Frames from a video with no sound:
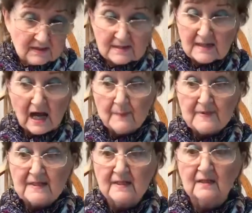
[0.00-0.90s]

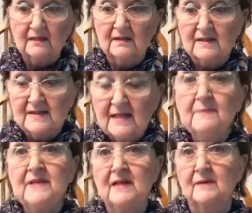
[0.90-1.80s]
stops the
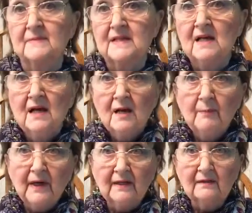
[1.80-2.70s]
symptoms,
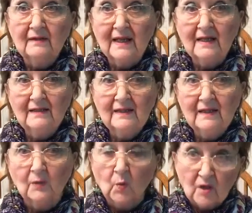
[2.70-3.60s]
but then
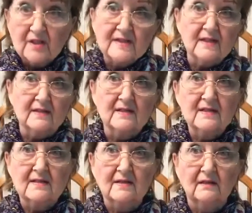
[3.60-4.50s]
it
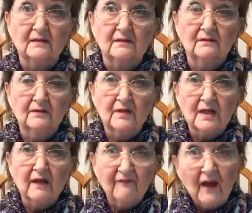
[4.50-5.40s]
worsens
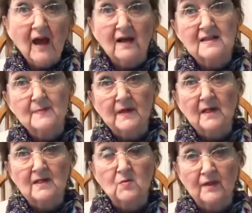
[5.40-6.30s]
the effects,
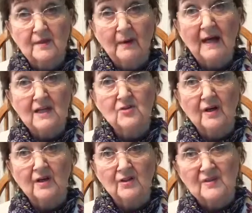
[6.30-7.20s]
because what the body's
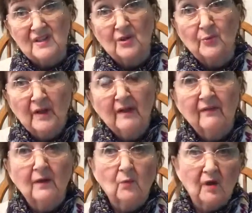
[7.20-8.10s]
trying to do is get rid
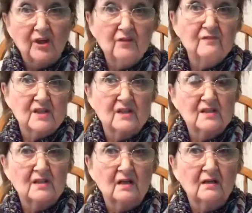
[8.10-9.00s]
of it. And what you've
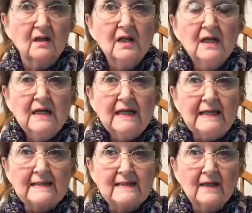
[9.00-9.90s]
just done,
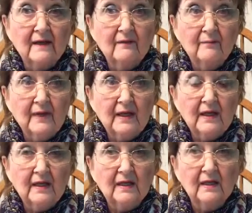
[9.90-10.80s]
instead of
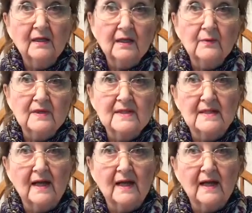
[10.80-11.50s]
making it a liquid